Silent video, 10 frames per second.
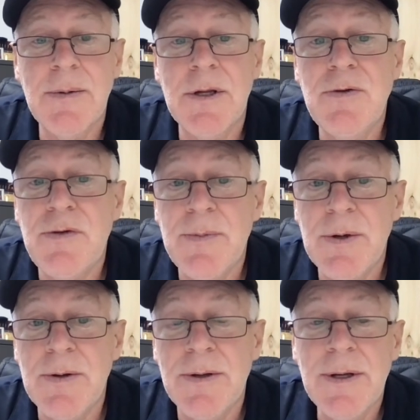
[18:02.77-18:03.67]

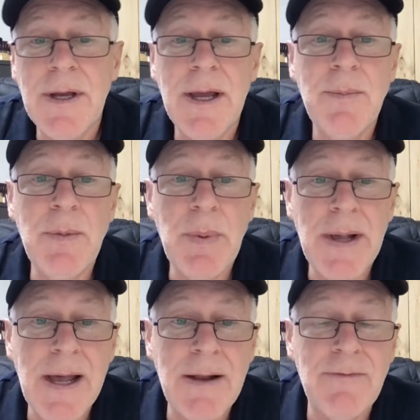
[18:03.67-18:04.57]
contribute and be
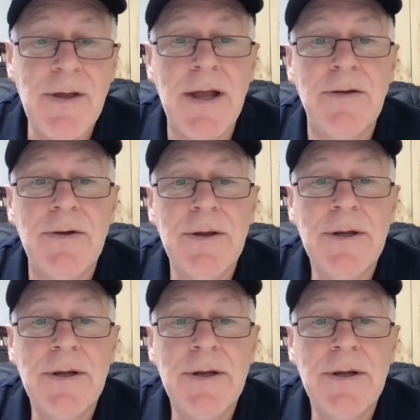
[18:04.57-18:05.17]
part of that